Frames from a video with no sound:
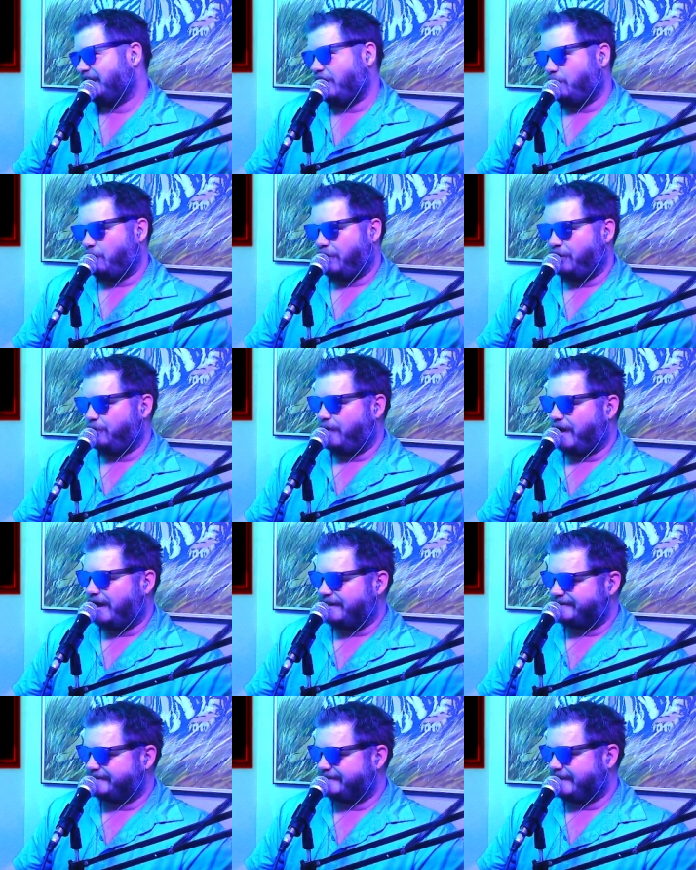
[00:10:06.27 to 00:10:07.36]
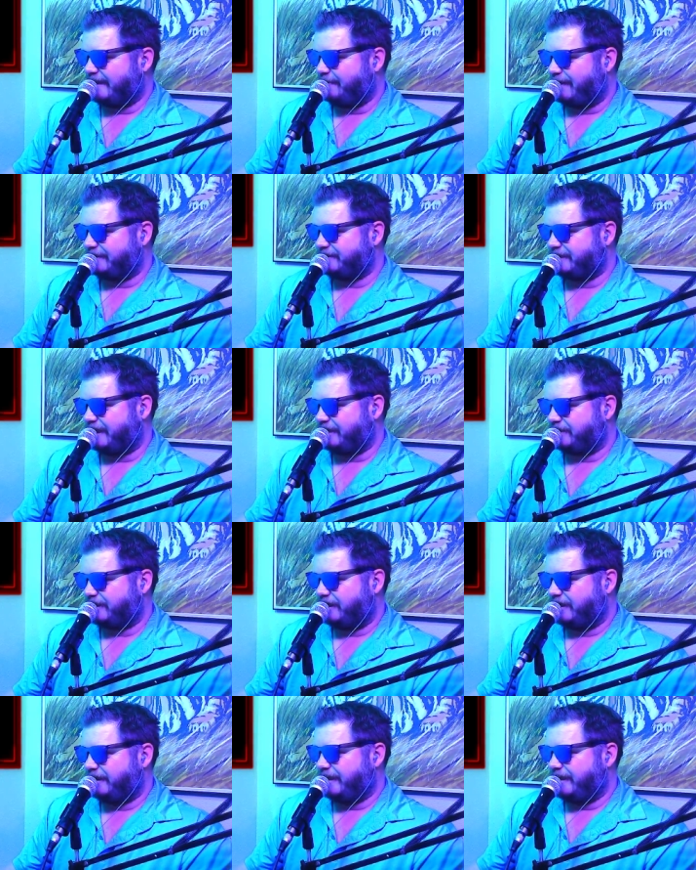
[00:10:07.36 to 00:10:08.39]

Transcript: and when you ask, that might change.